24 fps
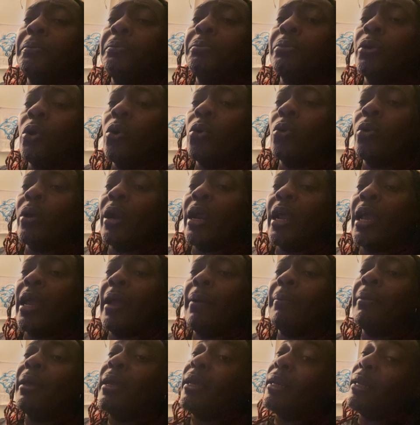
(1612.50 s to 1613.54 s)

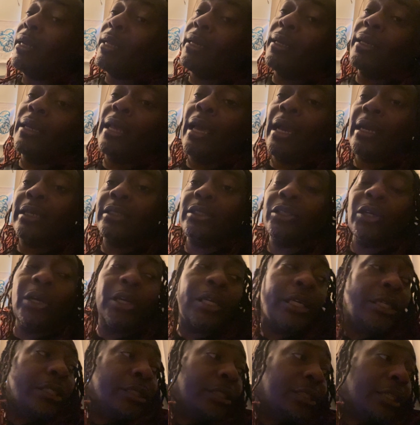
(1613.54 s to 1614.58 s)
program, and then I can start
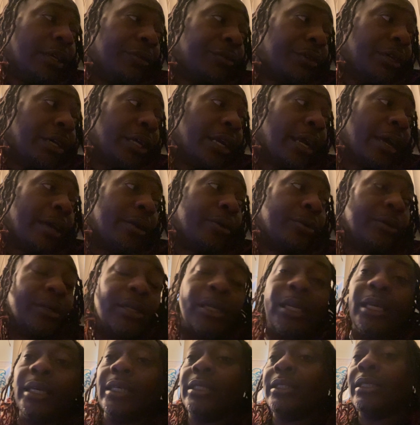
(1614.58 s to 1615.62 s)
getting stuff cut out on the
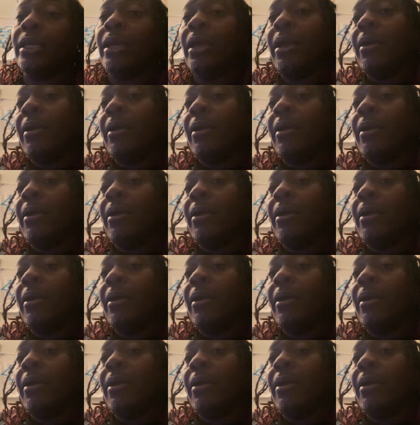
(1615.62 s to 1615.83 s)
laser.